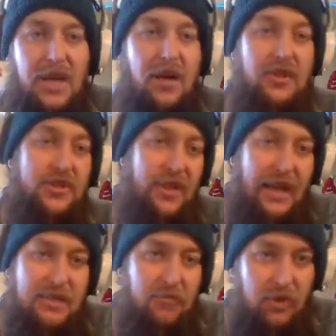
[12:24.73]
So
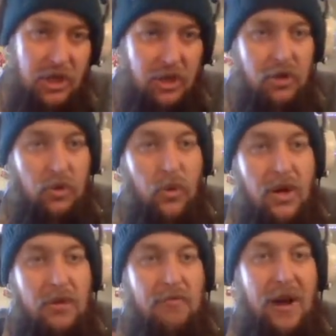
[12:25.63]
that's a really good
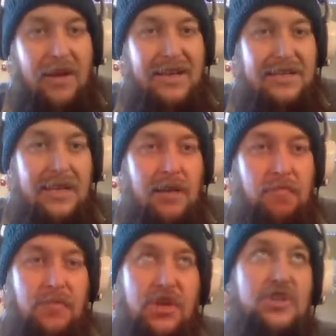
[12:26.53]
one, Route 18.
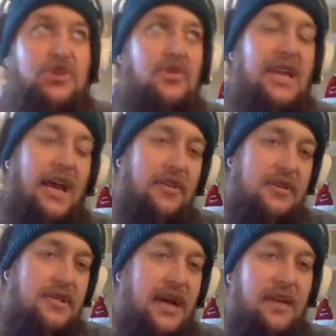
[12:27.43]
You can do the other
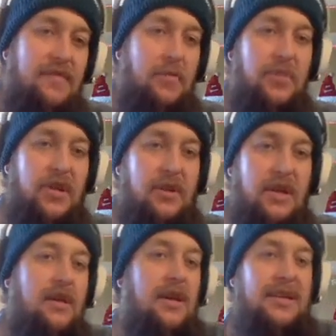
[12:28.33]
side of the
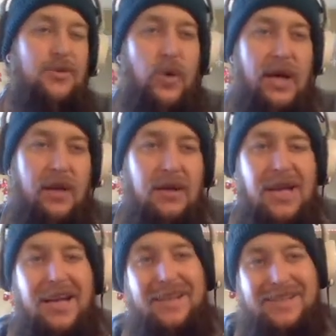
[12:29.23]
building as well.
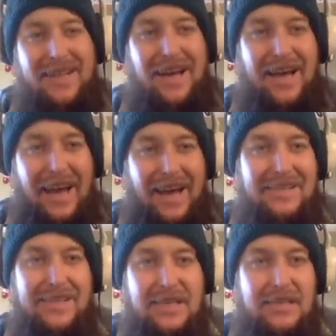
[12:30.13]
It's not
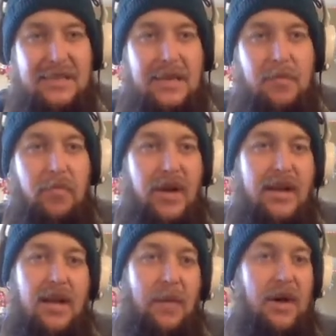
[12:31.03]
as easy,
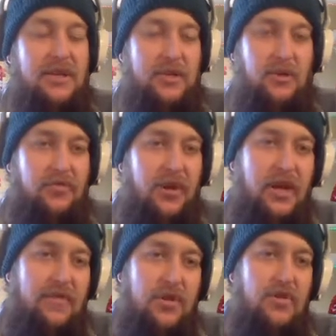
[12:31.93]
but I'm also afraid
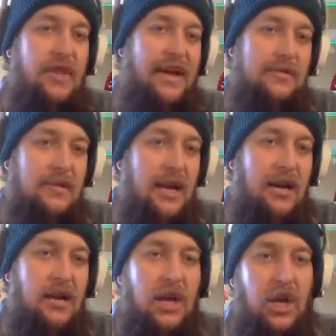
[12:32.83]
if you do that
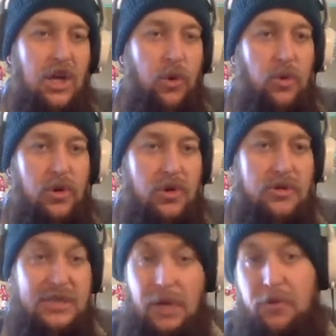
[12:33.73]
side, you will
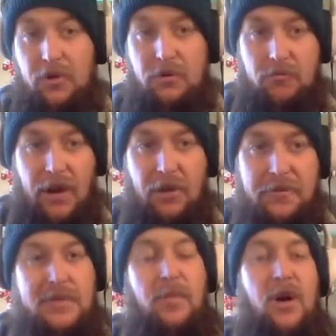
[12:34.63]
double route
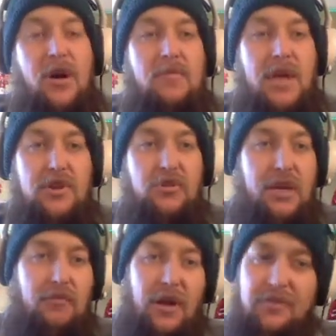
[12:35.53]
spawn and you'll
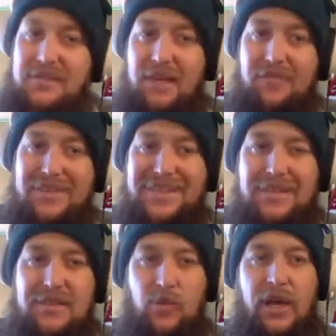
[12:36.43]
get Route
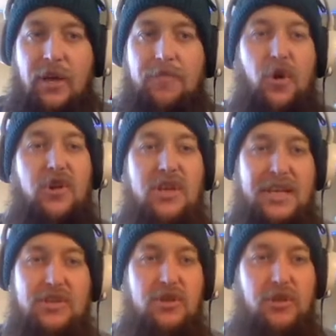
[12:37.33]
17 as well, or you
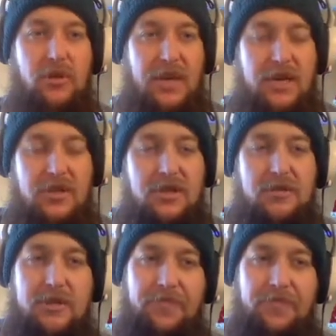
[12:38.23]
get 2 locations.